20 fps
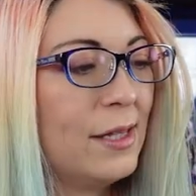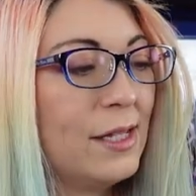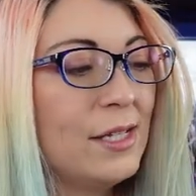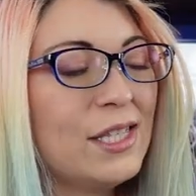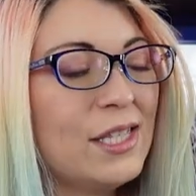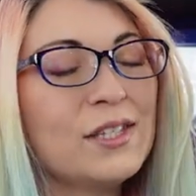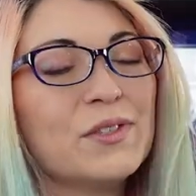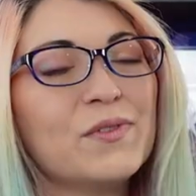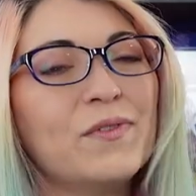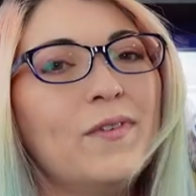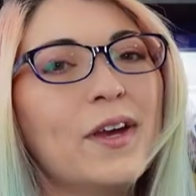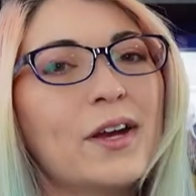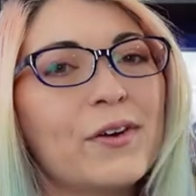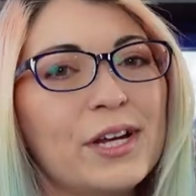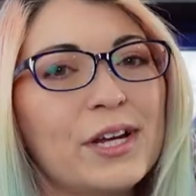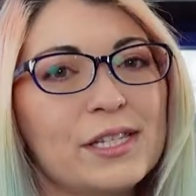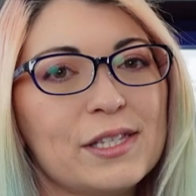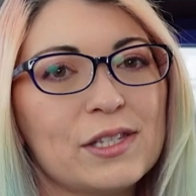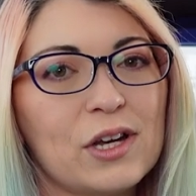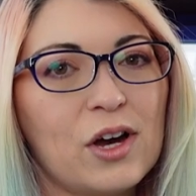This is
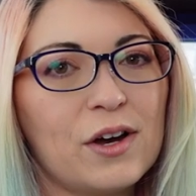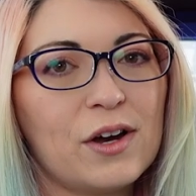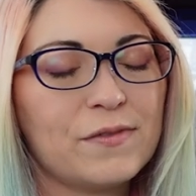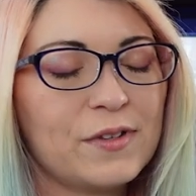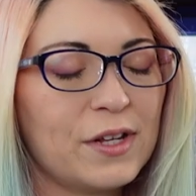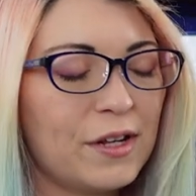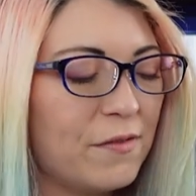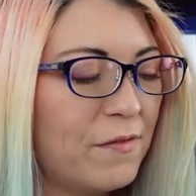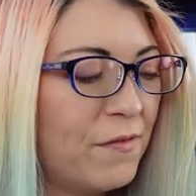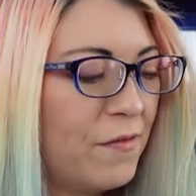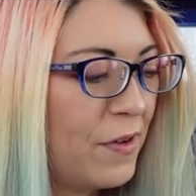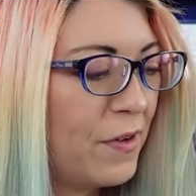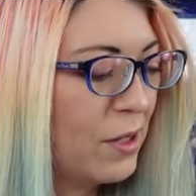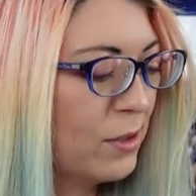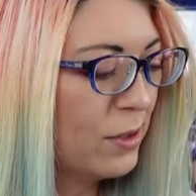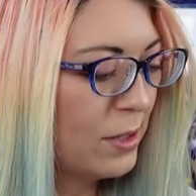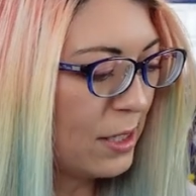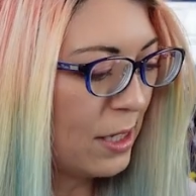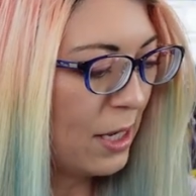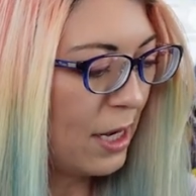very soft. It
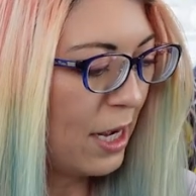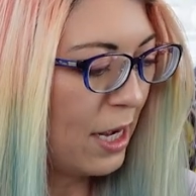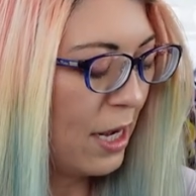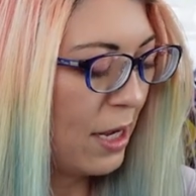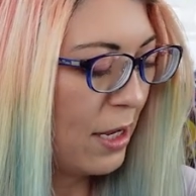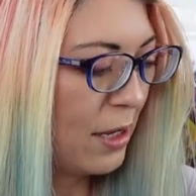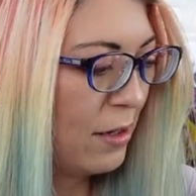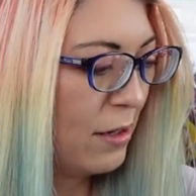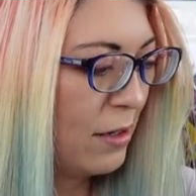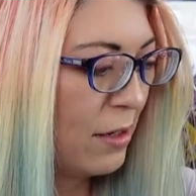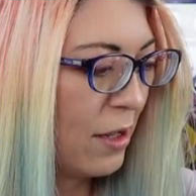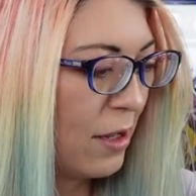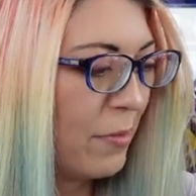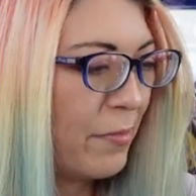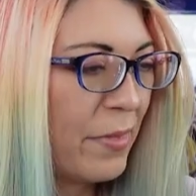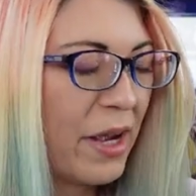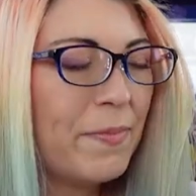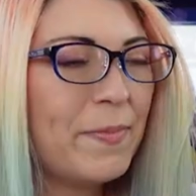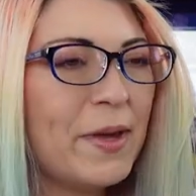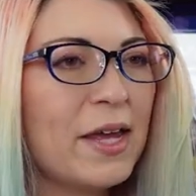feels like it
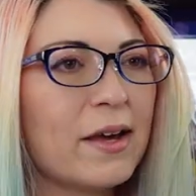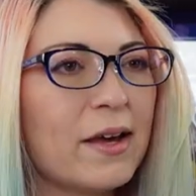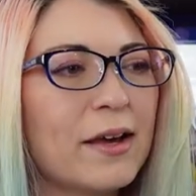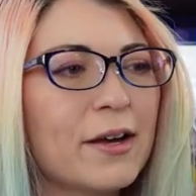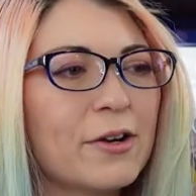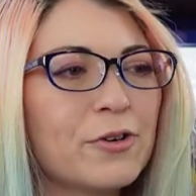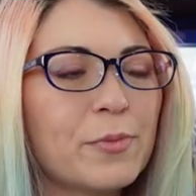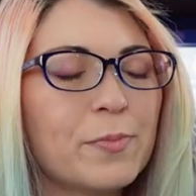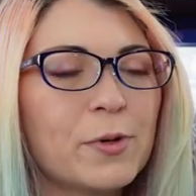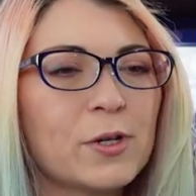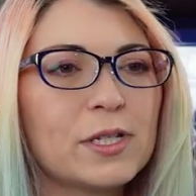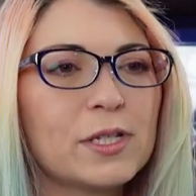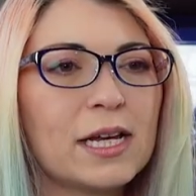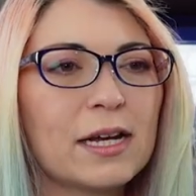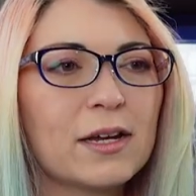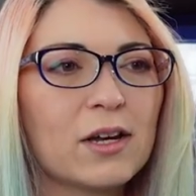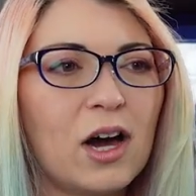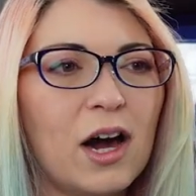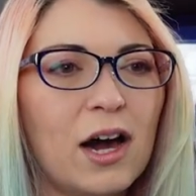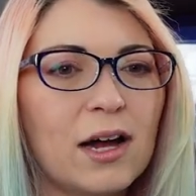might be
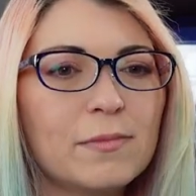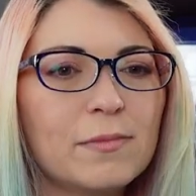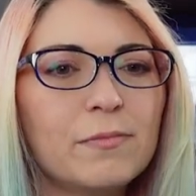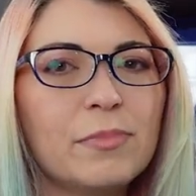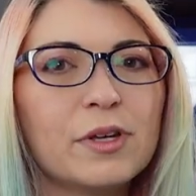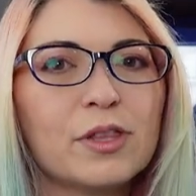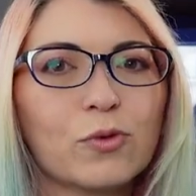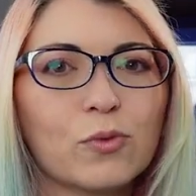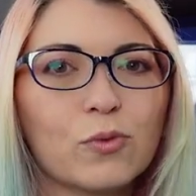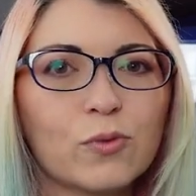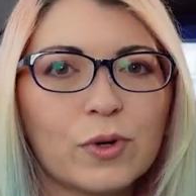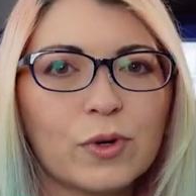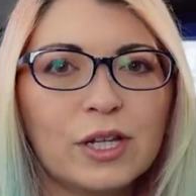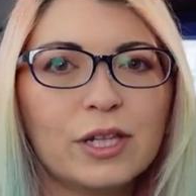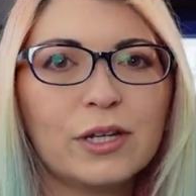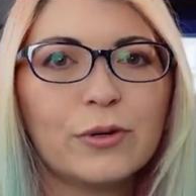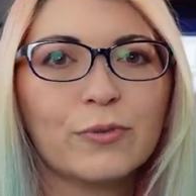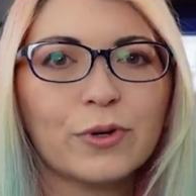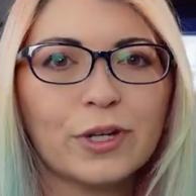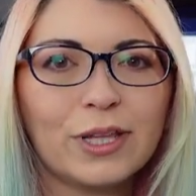100% cotton, but the
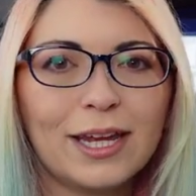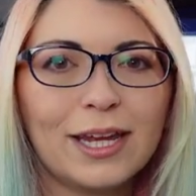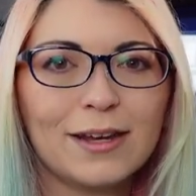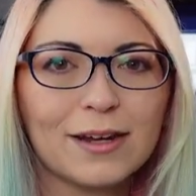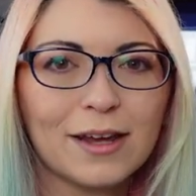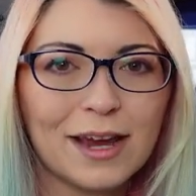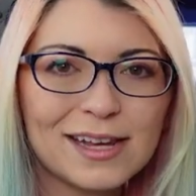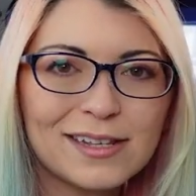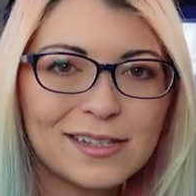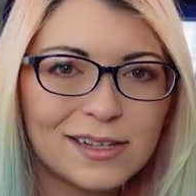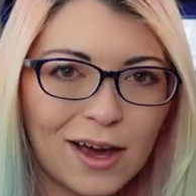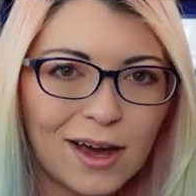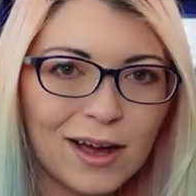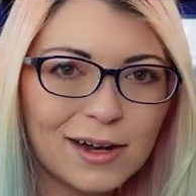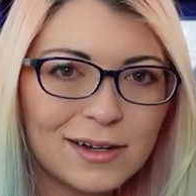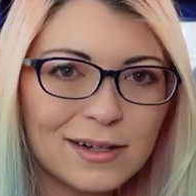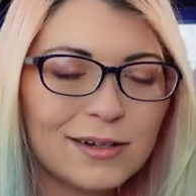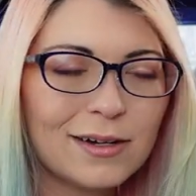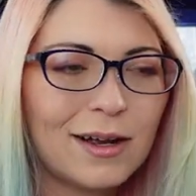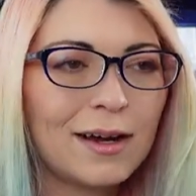really, really nice cotton,